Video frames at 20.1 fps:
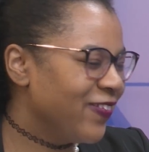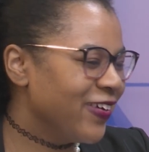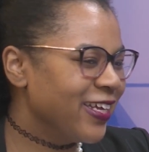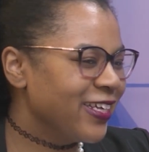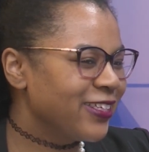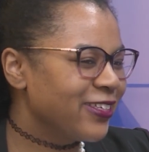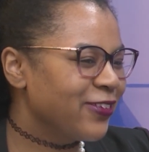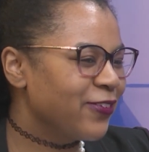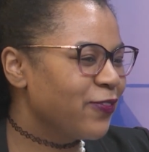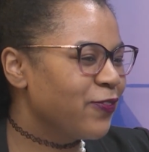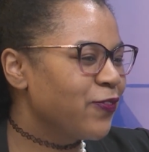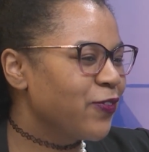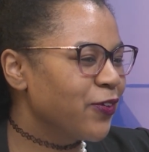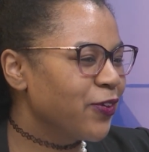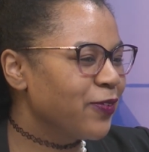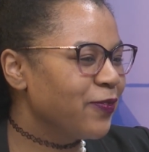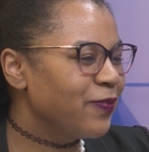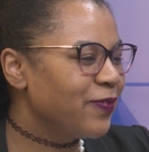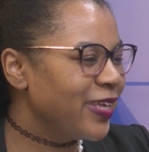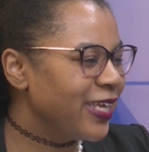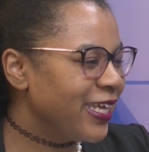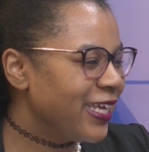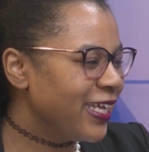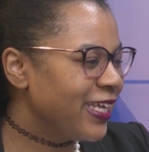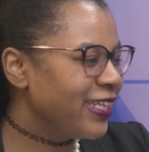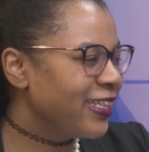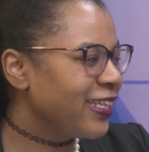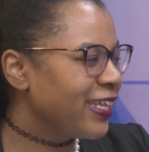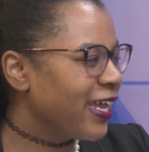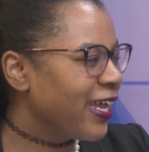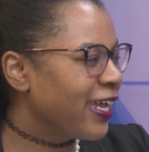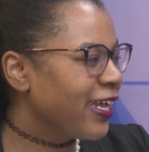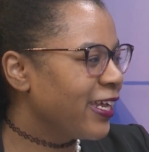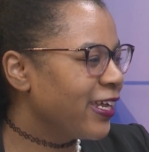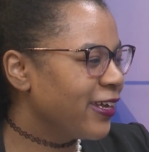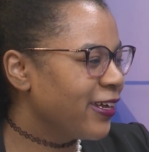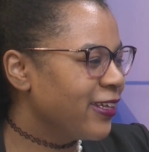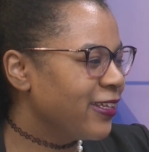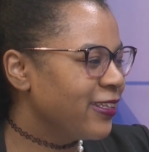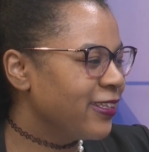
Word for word: but for me like